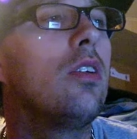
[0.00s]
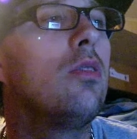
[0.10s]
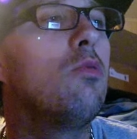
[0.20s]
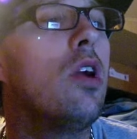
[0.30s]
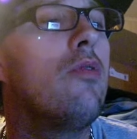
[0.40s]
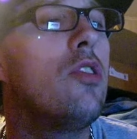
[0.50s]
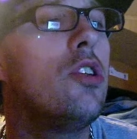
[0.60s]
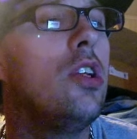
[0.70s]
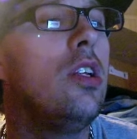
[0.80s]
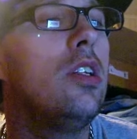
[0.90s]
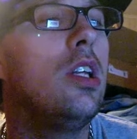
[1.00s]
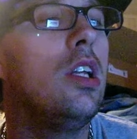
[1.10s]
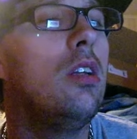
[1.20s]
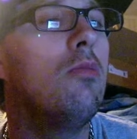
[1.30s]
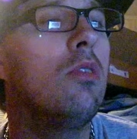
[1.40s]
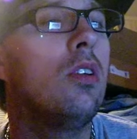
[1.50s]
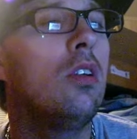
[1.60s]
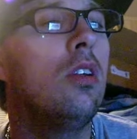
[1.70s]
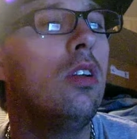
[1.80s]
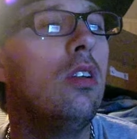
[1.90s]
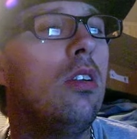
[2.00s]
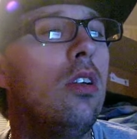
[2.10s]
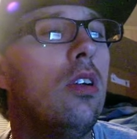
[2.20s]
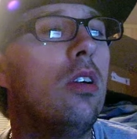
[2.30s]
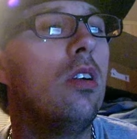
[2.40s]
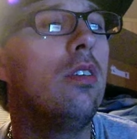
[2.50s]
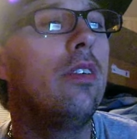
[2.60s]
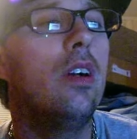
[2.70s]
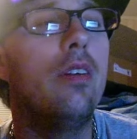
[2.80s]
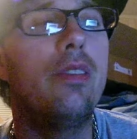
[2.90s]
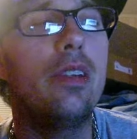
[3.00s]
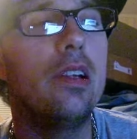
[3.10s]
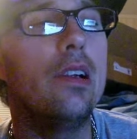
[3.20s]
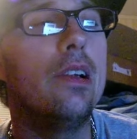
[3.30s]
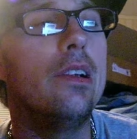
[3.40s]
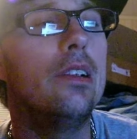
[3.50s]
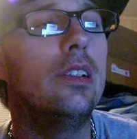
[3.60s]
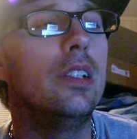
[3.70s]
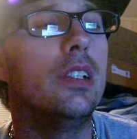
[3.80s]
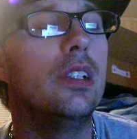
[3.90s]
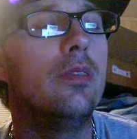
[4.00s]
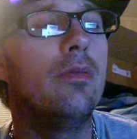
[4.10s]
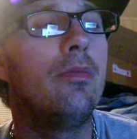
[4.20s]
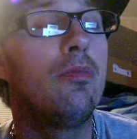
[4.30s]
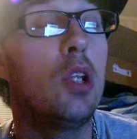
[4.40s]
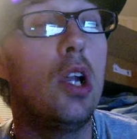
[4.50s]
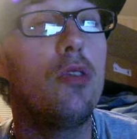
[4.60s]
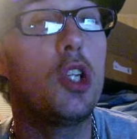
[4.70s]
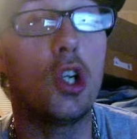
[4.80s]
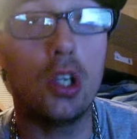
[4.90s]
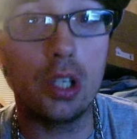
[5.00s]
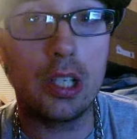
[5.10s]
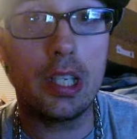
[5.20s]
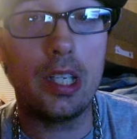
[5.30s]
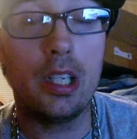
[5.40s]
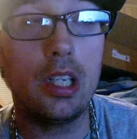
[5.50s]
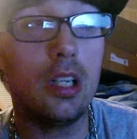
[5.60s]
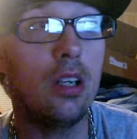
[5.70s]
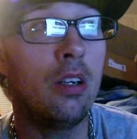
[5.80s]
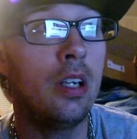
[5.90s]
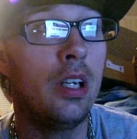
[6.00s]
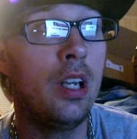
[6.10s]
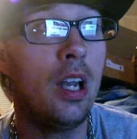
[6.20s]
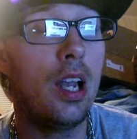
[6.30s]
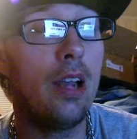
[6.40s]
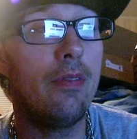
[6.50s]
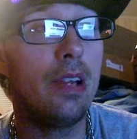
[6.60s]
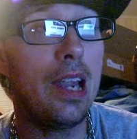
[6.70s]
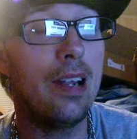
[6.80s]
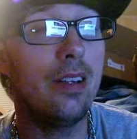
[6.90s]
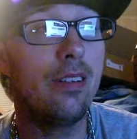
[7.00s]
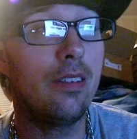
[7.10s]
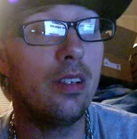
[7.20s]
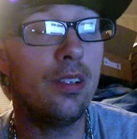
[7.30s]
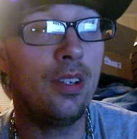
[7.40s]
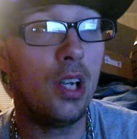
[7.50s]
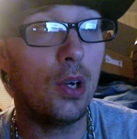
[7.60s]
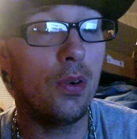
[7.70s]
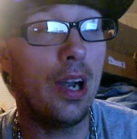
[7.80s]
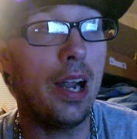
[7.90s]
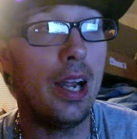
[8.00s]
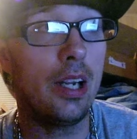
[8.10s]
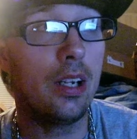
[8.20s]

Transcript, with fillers: refugee team, you know, of Syria, and Turkey, you know, Afghanistan, Iraq.